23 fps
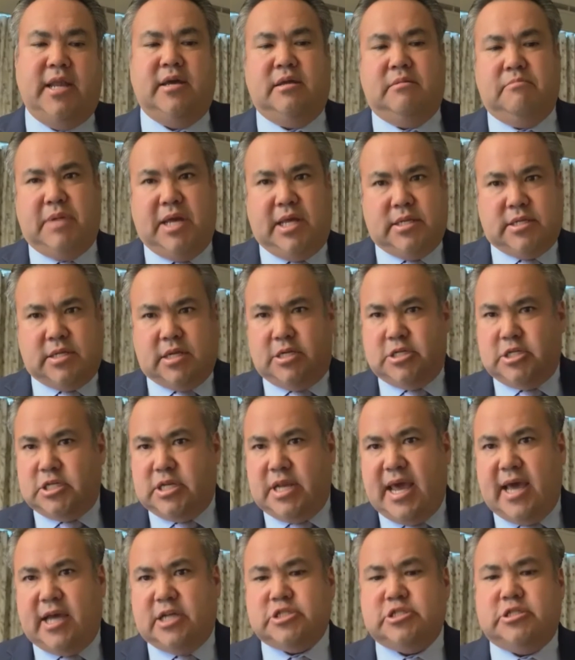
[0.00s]
and based on just
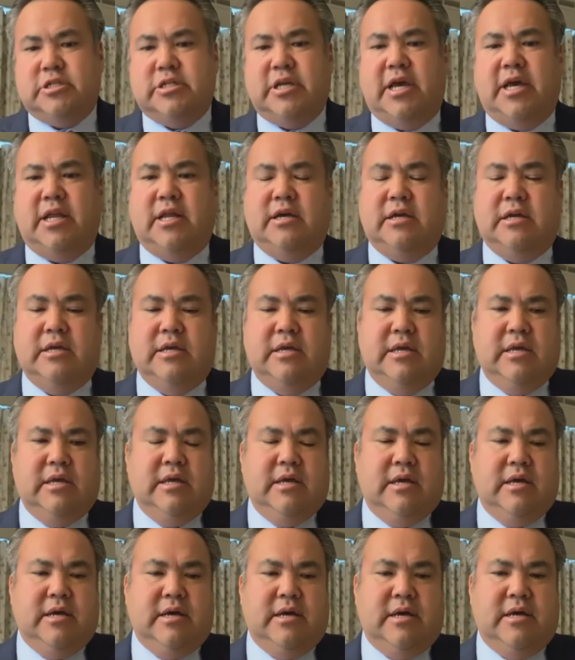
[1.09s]
national data,
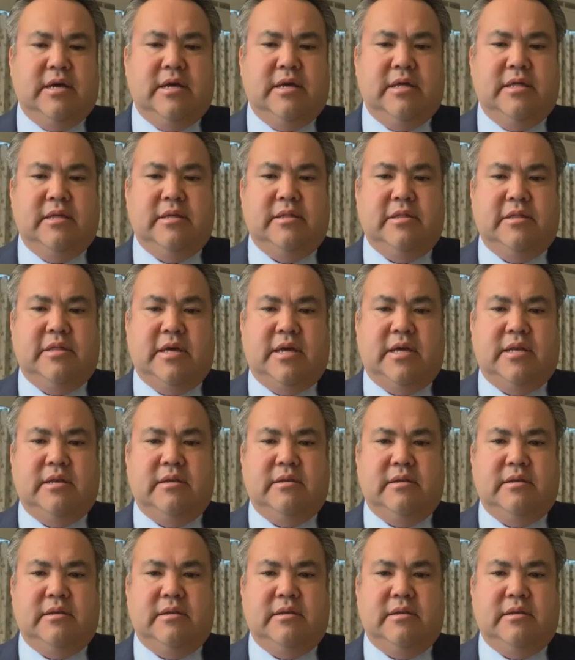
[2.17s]
that